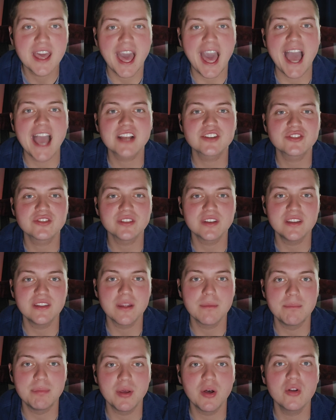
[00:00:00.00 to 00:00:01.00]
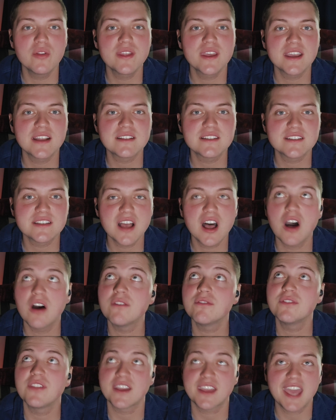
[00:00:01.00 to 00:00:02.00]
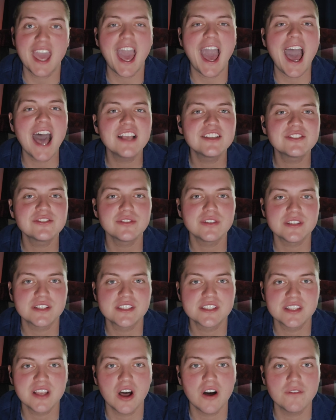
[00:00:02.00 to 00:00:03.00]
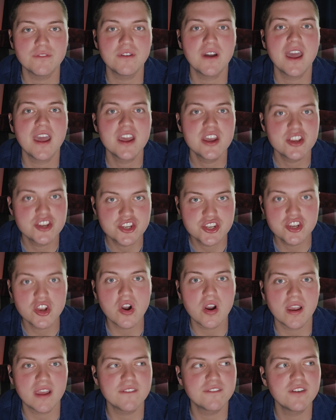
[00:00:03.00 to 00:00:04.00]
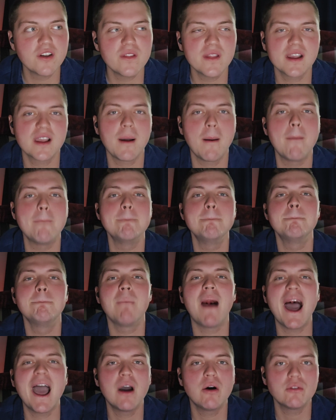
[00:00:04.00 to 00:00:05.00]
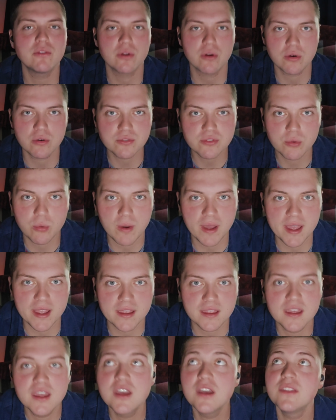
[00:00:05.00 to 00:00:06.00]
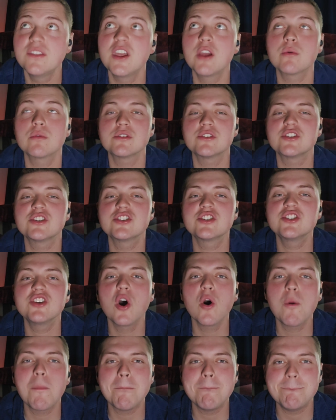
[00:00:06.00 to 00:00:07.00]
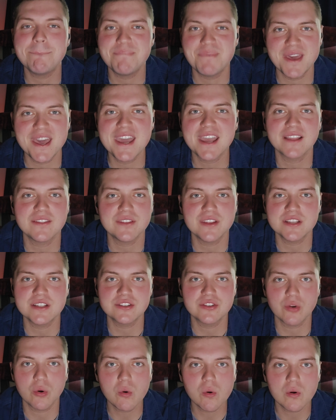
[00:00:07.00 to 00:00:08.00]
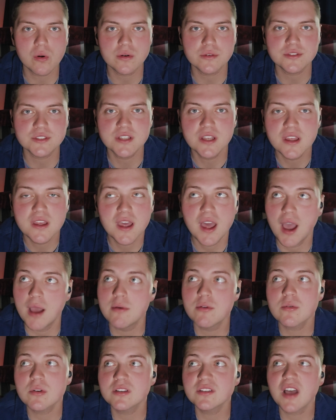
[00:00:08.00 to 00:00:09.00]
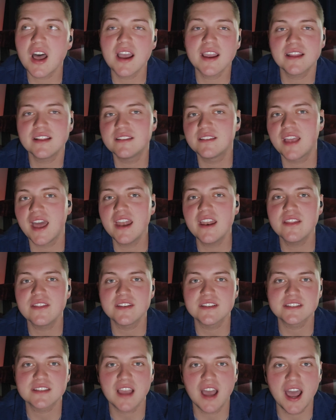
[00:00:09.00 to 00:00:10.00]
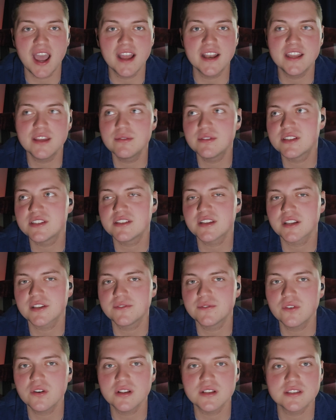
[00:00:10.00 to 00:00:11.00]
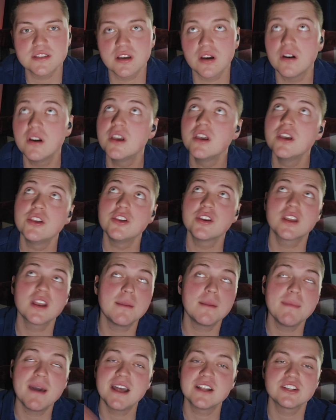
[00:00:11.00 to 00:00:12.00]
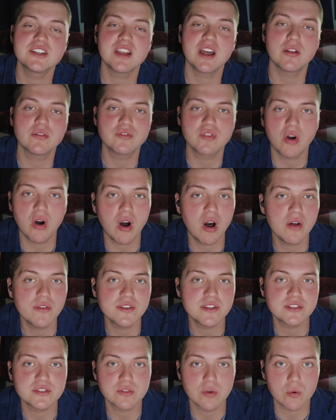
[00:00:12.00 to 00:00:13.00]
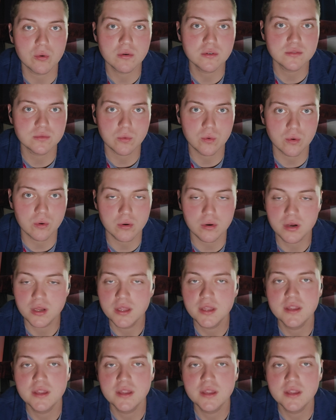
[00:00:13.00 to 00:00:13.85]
actually the building itself, the castle itself, shook. It felt like a mild earthquake. They were so big, these doors. I mean, we're talking 10 of this guy, and he was 6 foot, so you can imagine how tall these doors were.